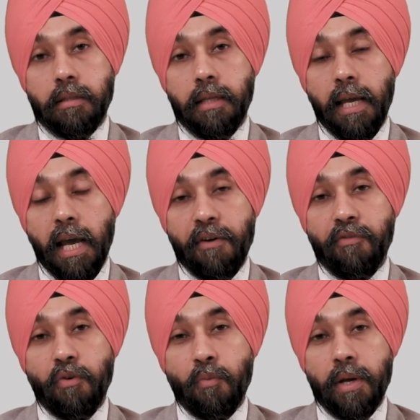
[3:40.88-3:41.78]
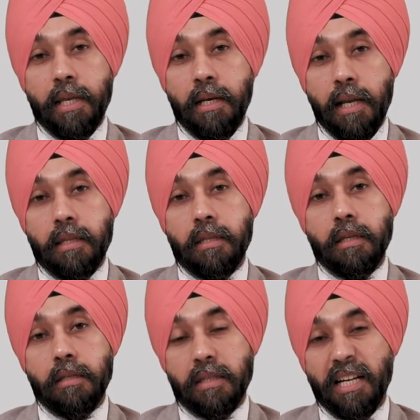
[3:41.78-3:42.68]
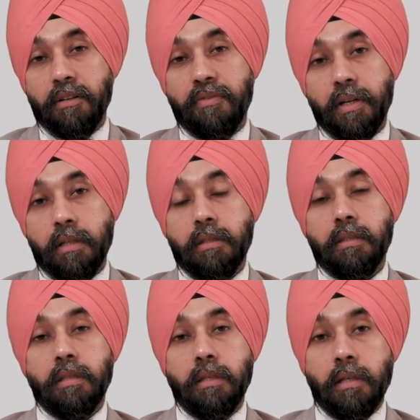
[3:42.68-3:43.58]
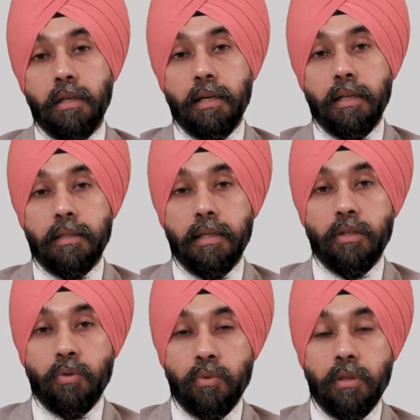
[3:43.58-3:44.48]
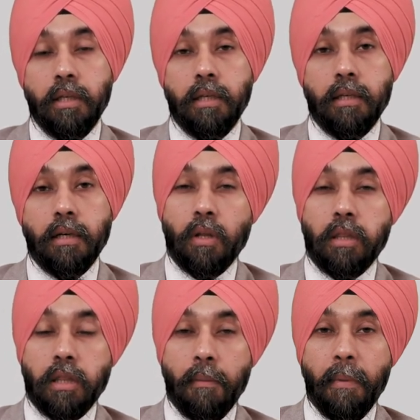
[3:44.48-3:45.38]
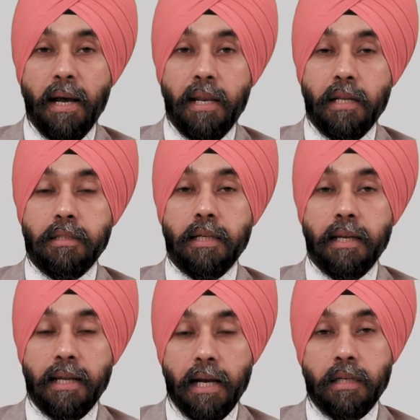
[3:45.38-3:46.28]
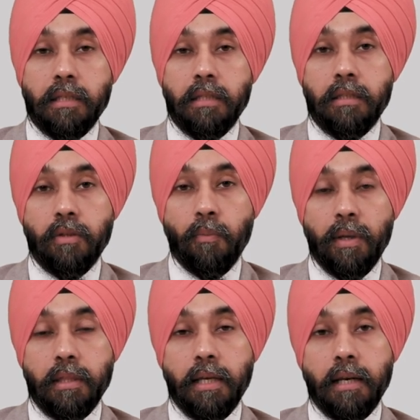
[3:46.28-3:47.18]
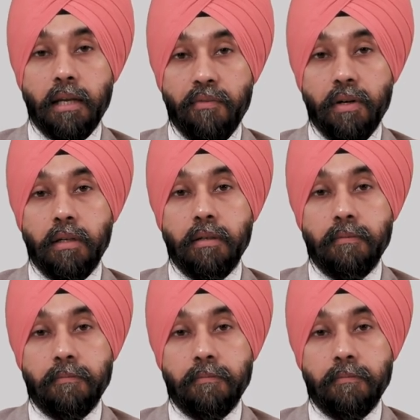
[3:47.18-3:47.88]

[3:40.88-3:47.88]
They have very less side effects. They usually cause some allergic reactions when they are given.